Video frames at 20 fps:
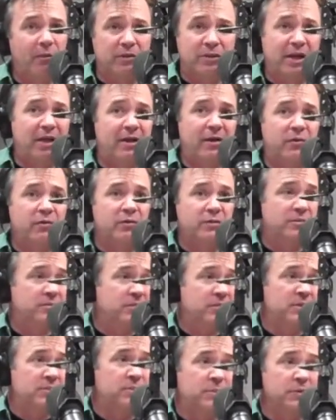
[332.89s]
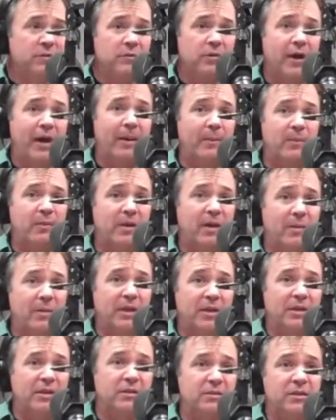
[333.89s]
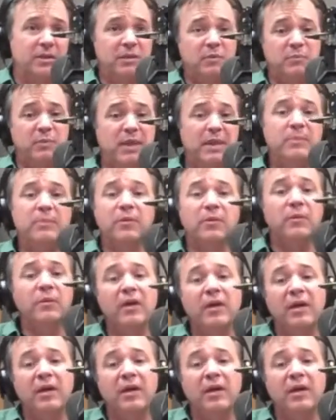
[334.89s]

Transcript: which I know is just bullcrap. I mean, these people